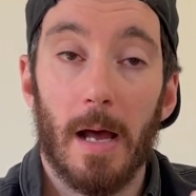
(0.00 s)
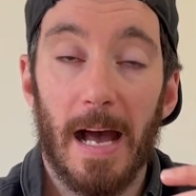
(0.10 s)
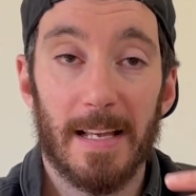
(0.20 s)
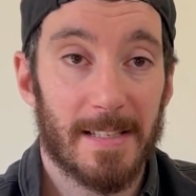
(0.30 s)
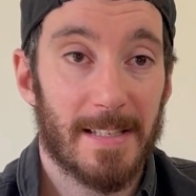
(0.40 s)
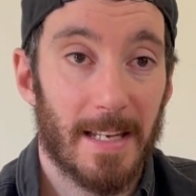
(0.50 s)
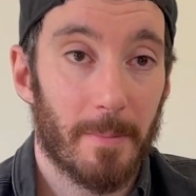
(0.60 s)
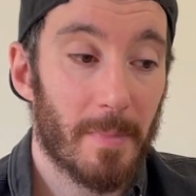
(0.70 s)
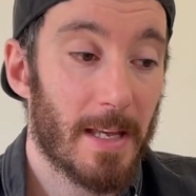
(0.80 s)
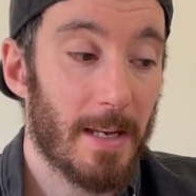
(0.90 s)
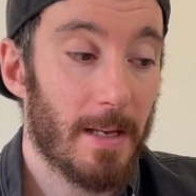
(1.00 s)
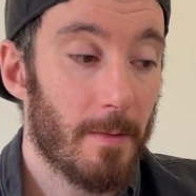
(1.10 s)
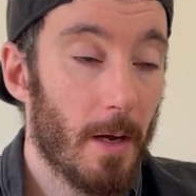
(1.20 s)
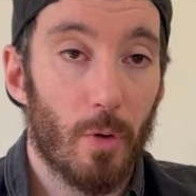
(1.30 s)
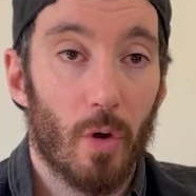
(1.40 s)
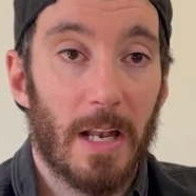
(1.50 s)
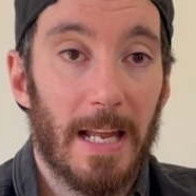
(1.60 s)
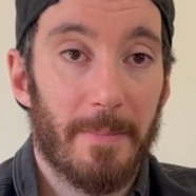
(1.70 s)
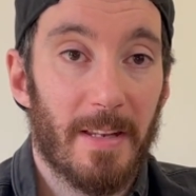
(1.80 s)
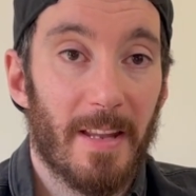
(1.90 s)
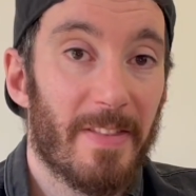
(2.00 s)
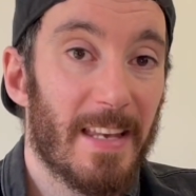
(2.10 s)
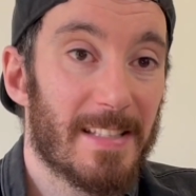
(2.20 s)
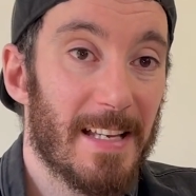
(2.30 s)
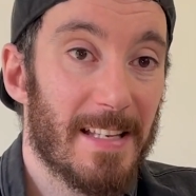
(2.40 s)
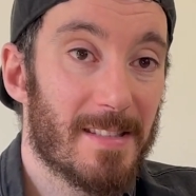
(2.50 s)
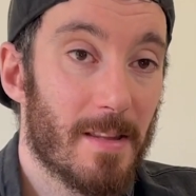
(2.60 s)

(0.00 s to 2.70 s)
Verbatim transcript: As I said in the beginning, I'm not claiming that this is